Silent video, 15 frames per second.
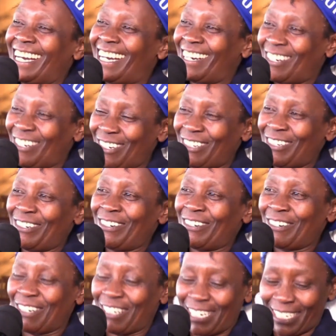Oh,
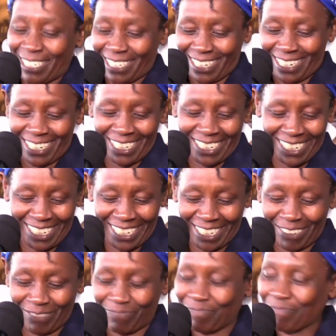
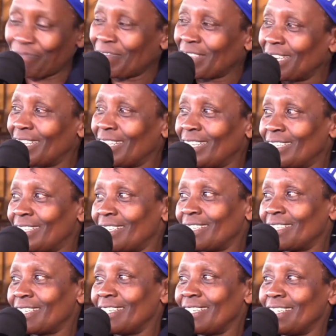excellent. This
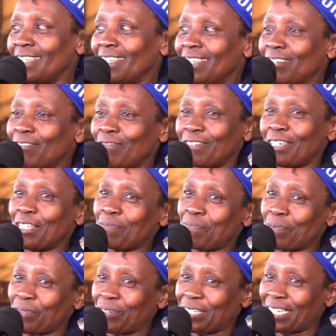is indeed a faith
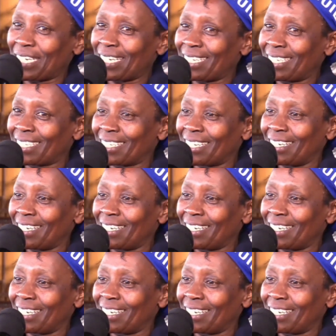project,